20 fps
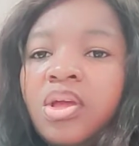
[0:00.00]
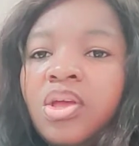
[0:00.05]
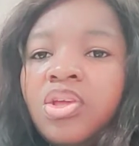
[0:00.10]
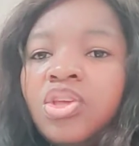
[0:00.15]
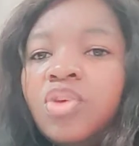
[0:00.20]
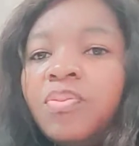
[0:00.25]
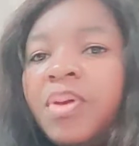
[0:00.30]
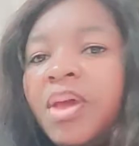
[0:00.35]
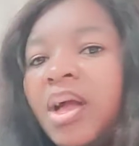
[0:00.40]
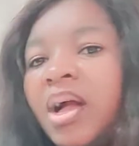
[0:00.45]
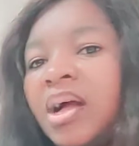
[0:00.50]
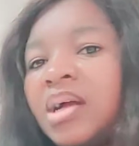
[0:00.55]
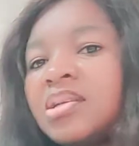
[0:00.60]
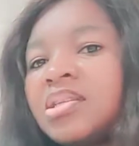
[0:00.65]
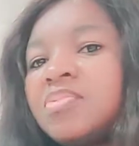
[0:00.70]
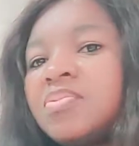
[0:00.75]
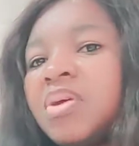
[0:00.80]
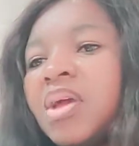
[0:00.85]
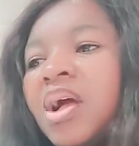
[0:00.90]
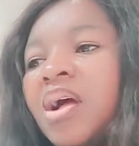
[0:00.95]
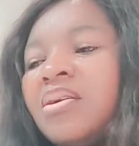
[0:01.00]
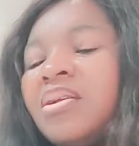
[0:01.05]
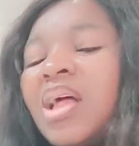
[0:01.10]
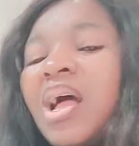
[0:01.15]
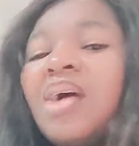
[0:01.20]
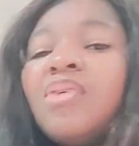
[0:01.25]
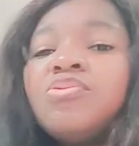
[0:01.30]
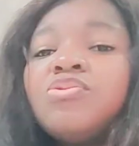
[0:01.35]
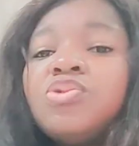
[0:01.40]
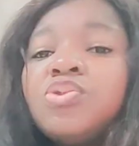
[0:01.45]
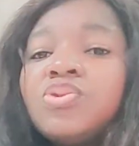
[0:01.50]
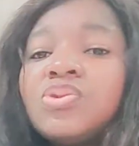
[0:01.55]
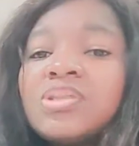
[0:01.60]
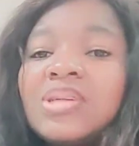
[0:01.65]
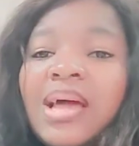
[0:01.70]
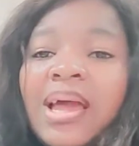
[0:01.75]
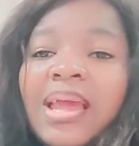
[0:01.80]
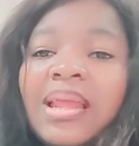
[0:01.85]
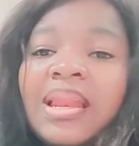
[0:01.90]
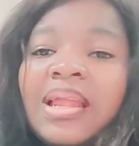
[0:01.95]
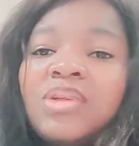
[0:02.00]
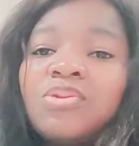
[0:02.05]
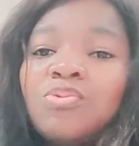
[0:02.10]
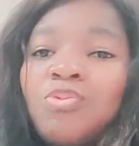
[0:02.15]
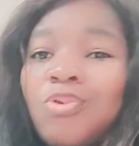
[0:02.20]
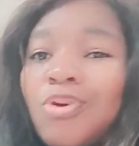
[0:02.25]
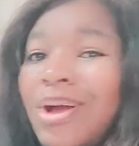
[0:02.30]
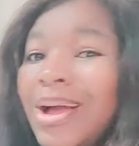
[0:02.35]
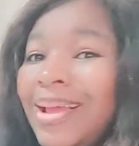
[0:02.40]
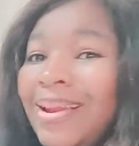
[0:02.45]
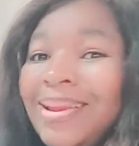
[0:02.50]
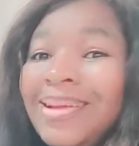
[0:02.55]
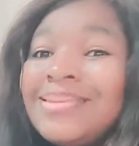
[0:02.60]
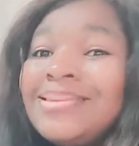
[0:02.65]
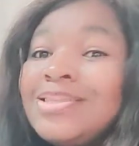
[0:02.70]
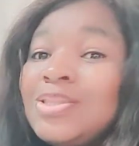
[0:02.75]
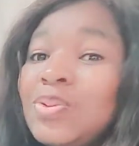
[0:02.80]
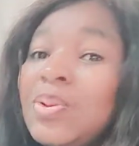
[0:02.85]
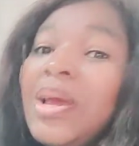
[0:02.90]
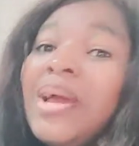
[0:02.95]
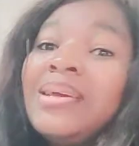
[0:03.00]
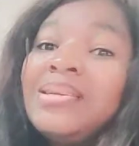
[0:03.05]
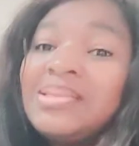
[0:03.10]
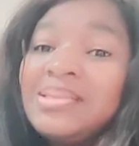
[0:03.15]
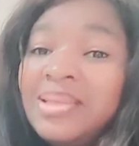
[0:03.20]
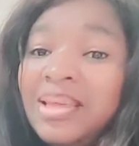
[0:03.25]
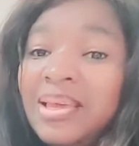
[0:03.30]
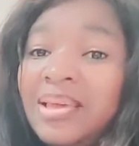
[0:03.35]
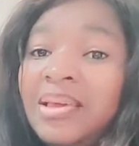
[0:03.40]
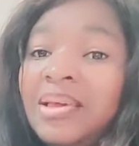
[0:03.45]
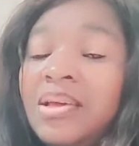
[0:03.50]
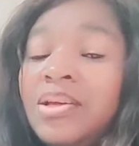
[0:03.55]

you may ask me how, how does island work? Island is where I stay.